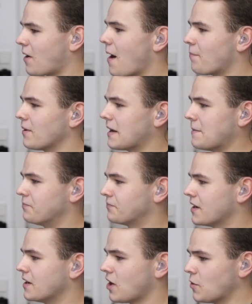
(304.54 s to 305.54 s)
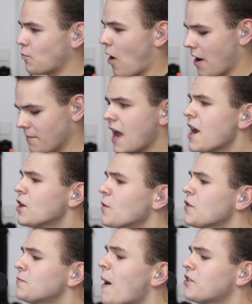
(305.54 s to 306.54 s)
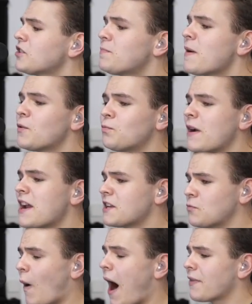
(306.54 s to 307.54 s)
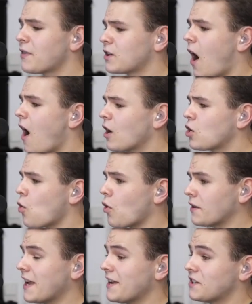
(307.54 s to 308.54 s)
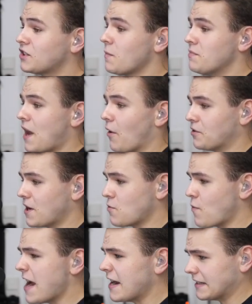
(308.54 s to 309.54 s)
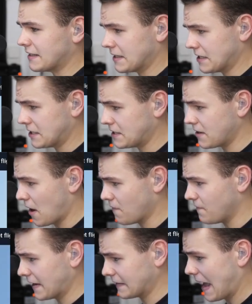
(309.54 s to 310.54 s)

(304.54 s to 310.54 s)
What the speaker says: properly. Good one. Yeah, you know, this might just be the reason why the Concorde needed some Delta wings and stuff like